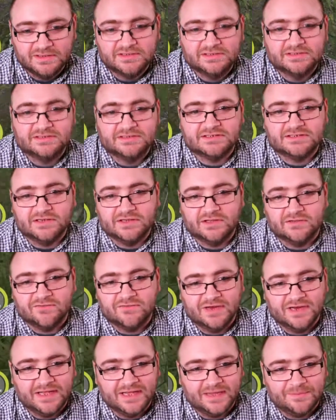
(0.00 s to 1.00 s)
So they're
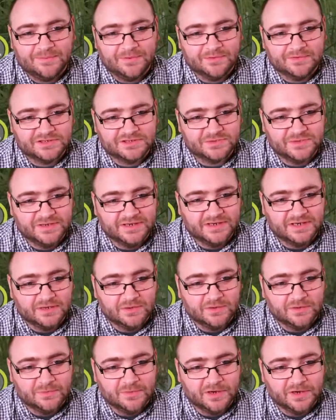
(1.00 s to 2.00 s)
really happy with the sweet dough
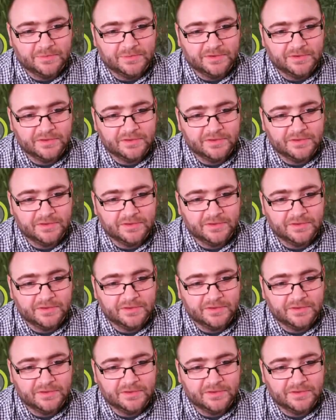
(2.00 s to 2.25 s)
at the moment.